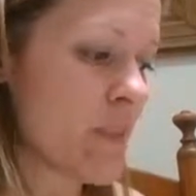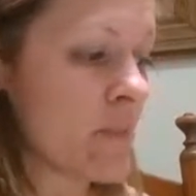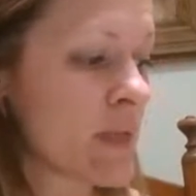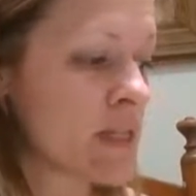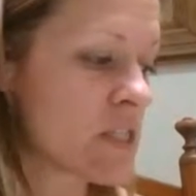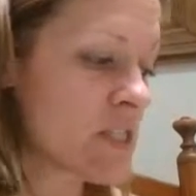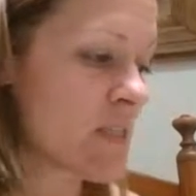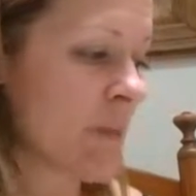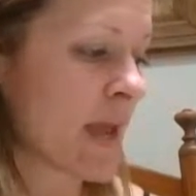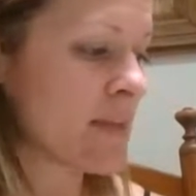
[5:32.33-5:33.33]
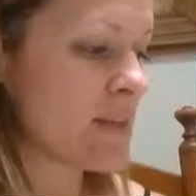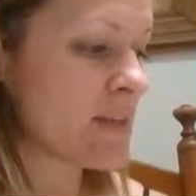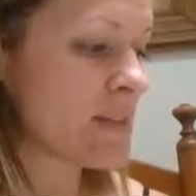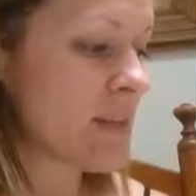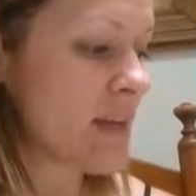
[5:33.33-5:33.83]
I mean, it just depends.
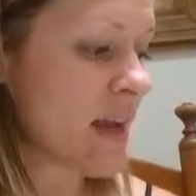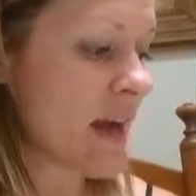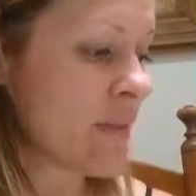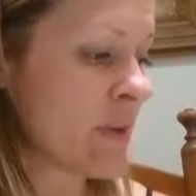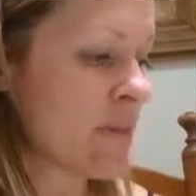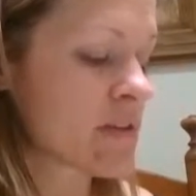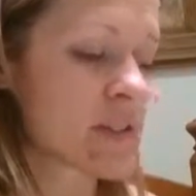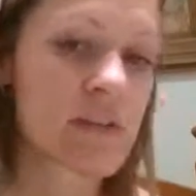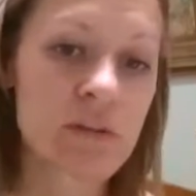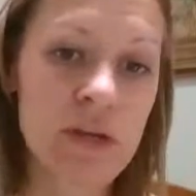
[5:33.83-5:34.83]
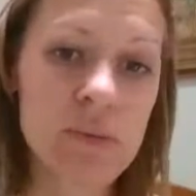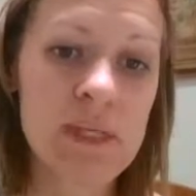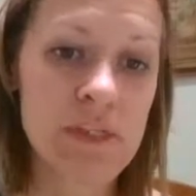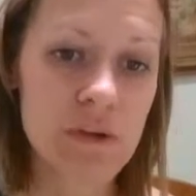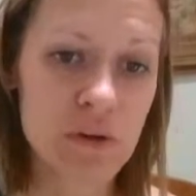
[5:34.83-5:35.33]
Um, but there's also going to be
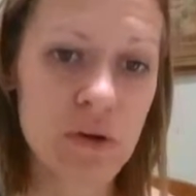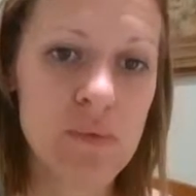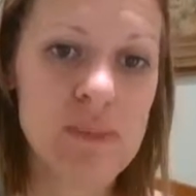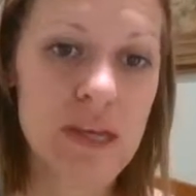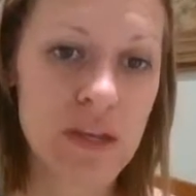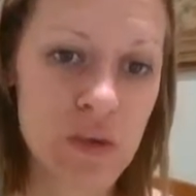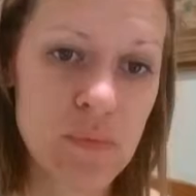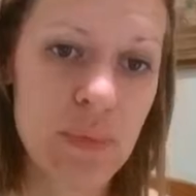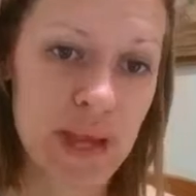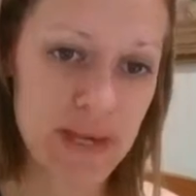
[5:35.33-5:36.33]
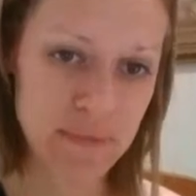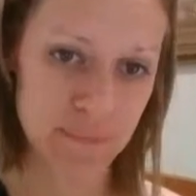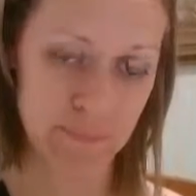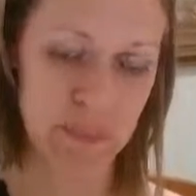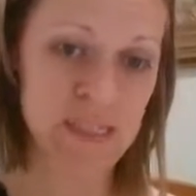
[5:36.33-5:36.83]
certain groups that you might
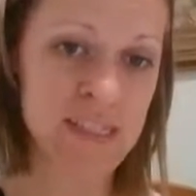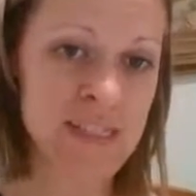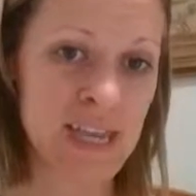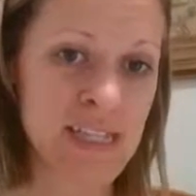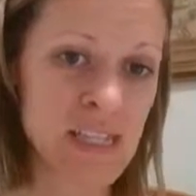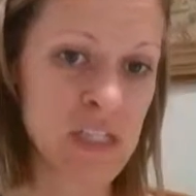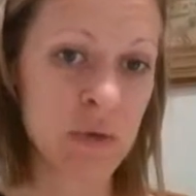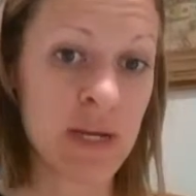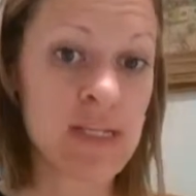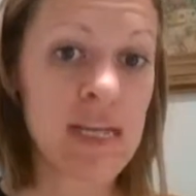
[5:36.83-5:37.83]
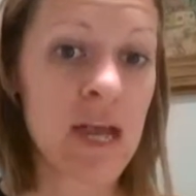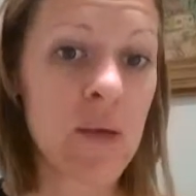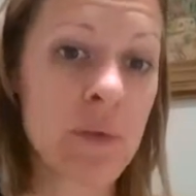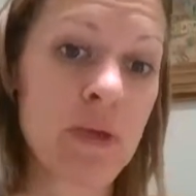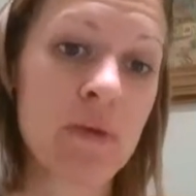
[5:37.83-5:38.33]
decide to join to help
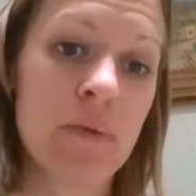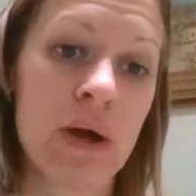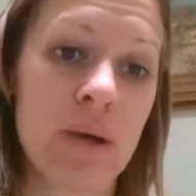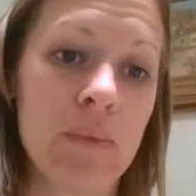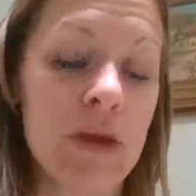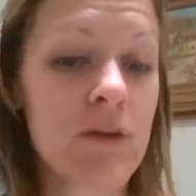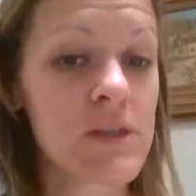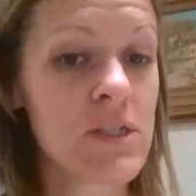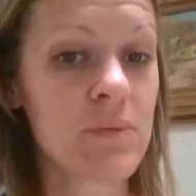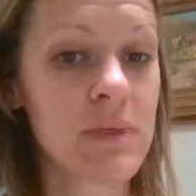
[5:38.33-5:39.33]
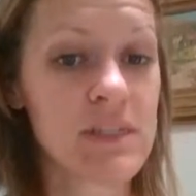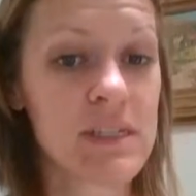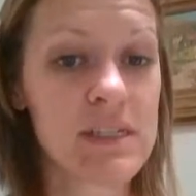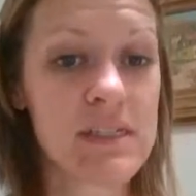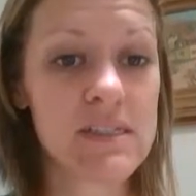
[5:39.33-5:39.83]
you um, increase your
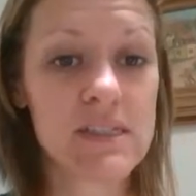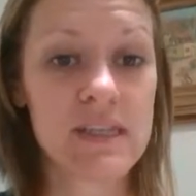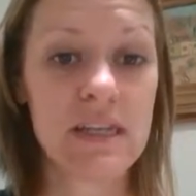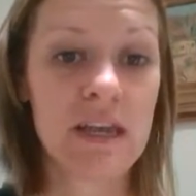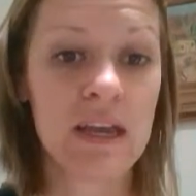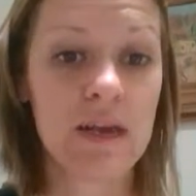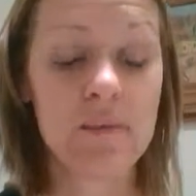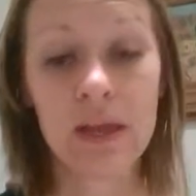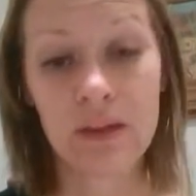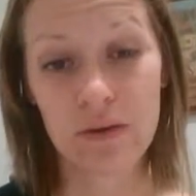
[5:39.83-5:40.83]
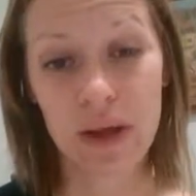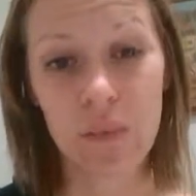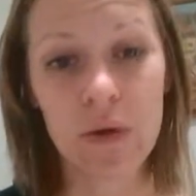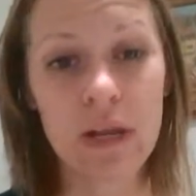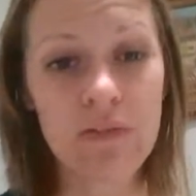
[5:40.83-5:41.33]
business um, and your
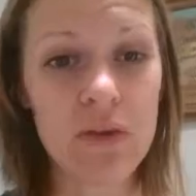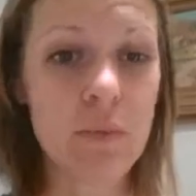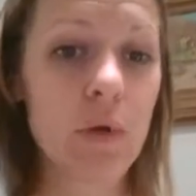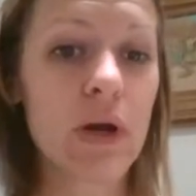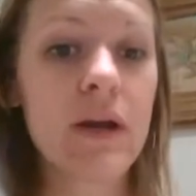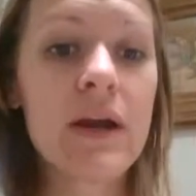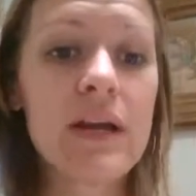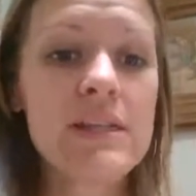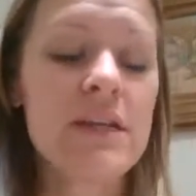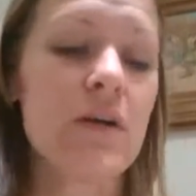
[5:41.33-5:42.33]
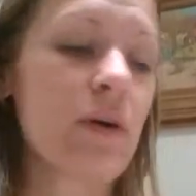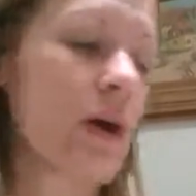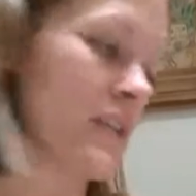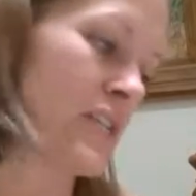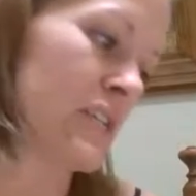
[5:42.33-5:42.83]
network even more. So
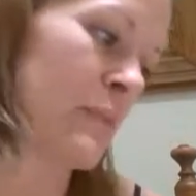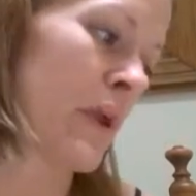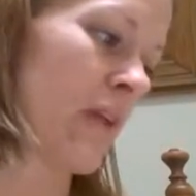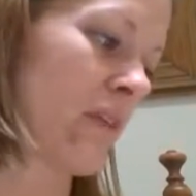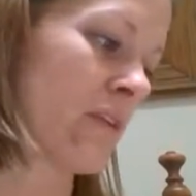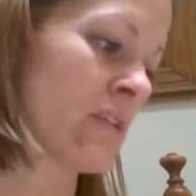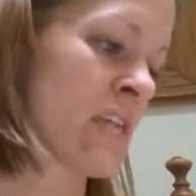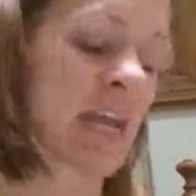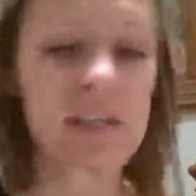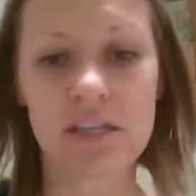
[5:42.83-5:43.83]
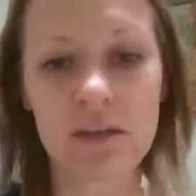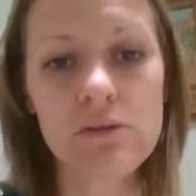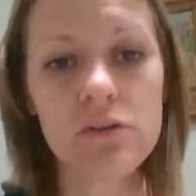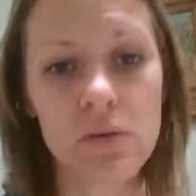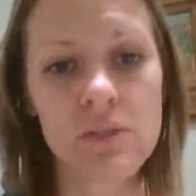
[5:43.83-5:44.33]
I just put on there, check into
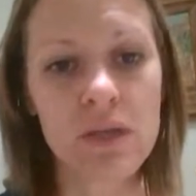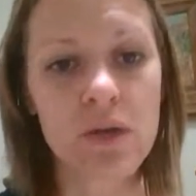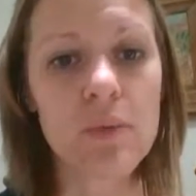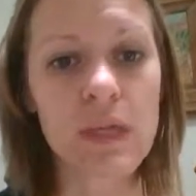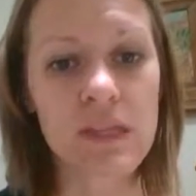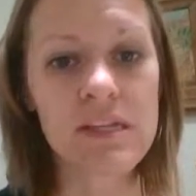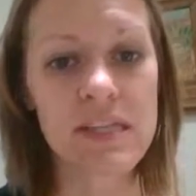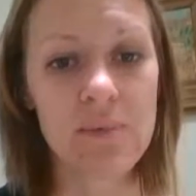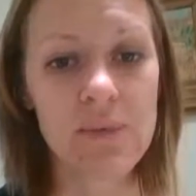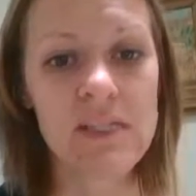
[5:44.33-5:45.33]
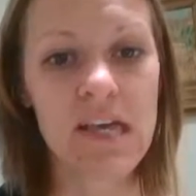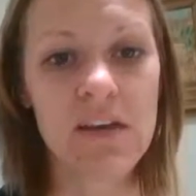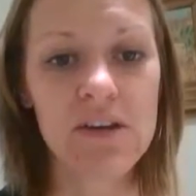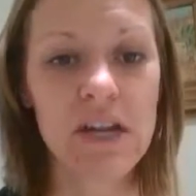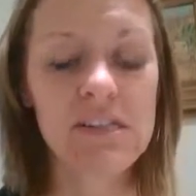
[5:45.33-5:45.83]
those groups and complete the assignments that
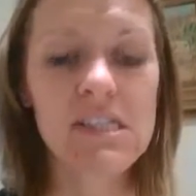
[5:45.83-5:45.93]
are done.